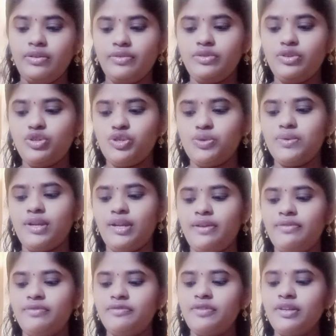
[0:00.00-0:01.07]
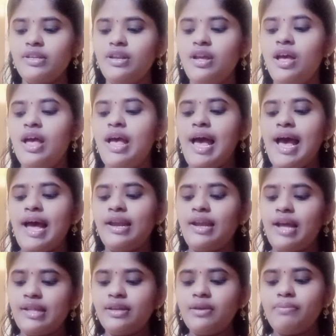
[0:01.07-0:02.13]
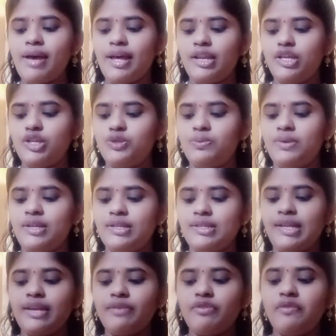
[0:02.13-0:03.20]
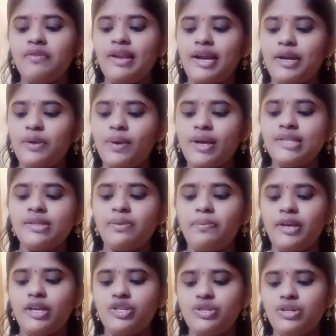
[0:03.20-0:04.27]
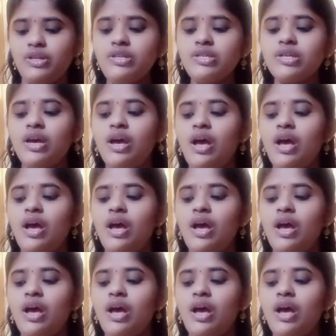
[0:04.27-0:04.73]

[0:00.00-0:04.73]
usually. Fine. And other management is like we will advise the patient